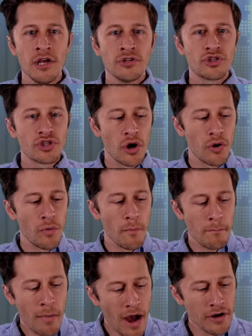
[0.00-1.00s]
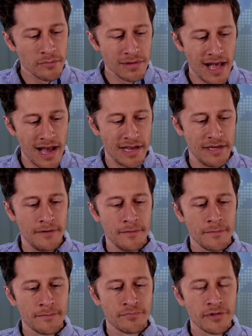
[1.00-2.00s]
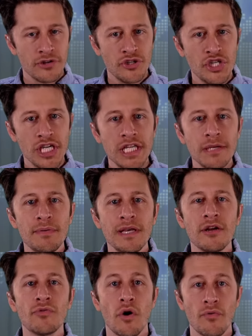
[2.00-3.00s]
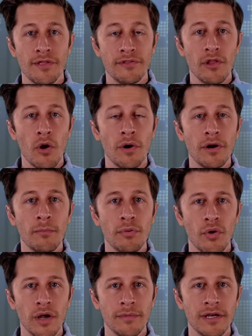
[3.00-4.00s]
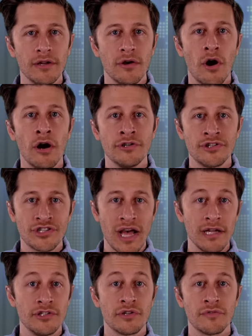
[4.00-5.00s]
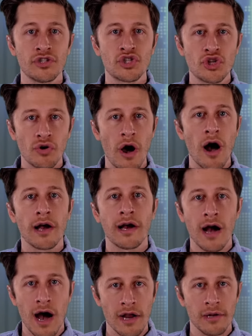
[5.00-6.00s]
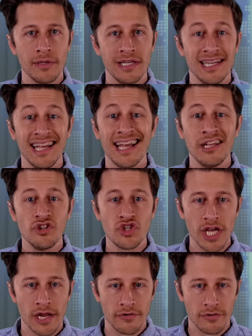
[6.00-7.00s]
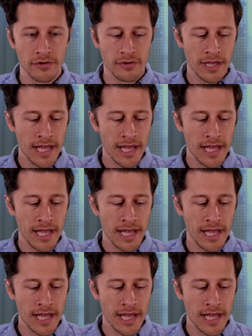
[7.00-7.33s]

So, bottom line GDP growth and low unemployment are signs of a strong economy in general.